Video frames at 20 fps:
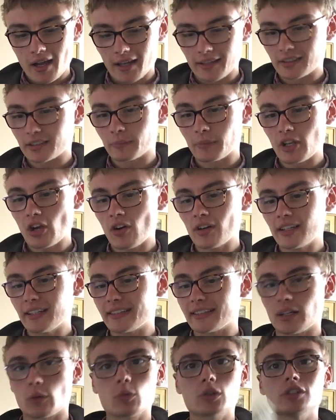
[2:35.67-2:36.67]
And to be
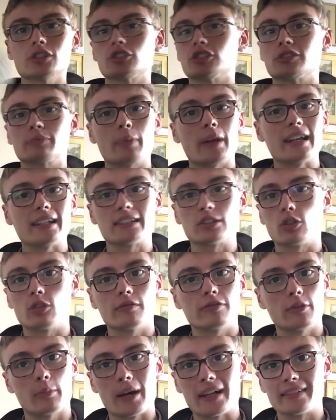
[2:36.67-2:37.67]
honest, I would have just picked it
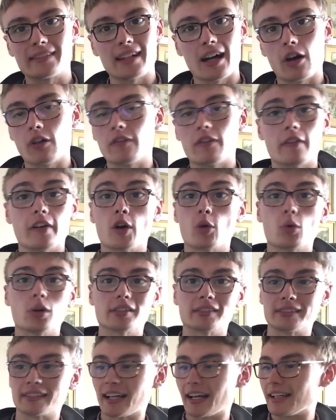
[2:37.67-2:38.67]
up for myself if I
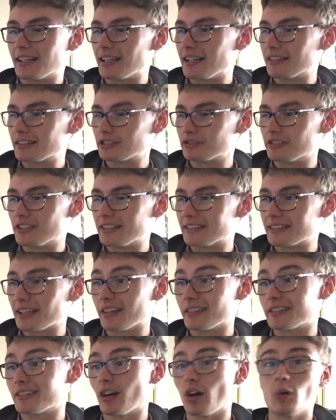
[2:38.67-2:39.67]
wasn't getting it to
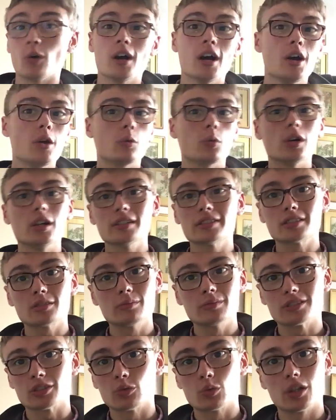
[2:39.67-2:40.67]
resell. So worst
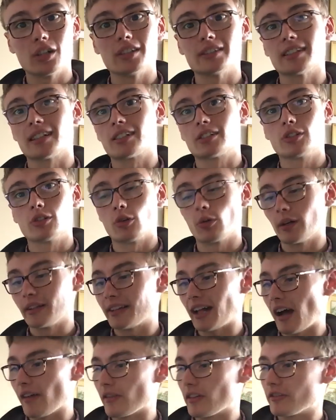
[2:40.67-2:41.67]
comes to worst, I could always
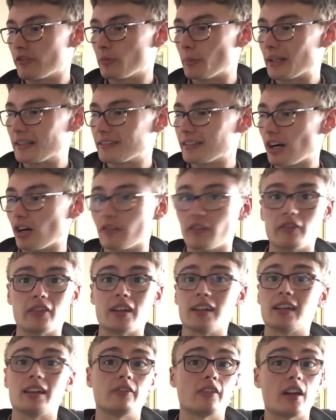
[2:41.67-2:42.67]
have it for myself
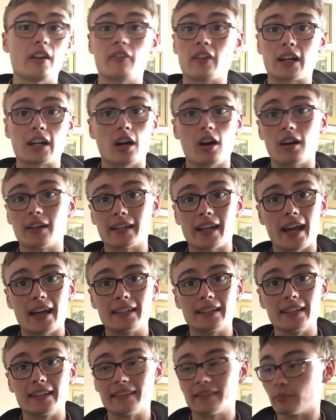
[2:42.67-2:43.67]
if I can't get a
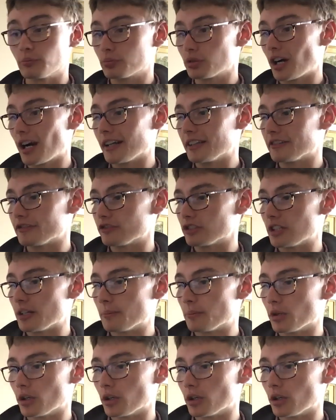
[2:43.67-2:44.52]
decent price for it.